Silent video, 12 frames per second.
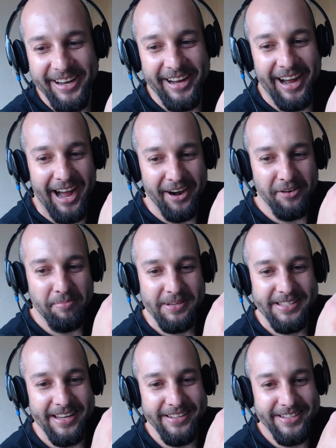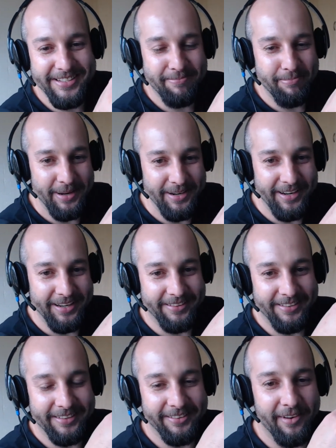100% just binned
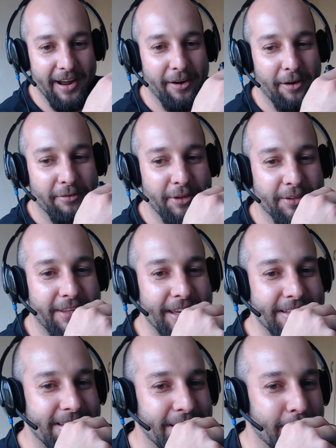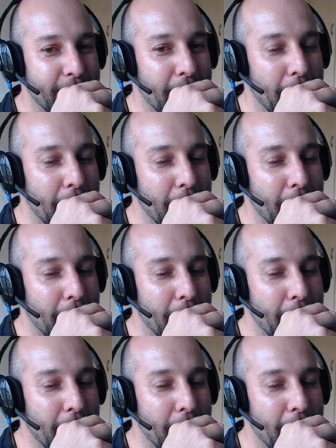it right after you tasted.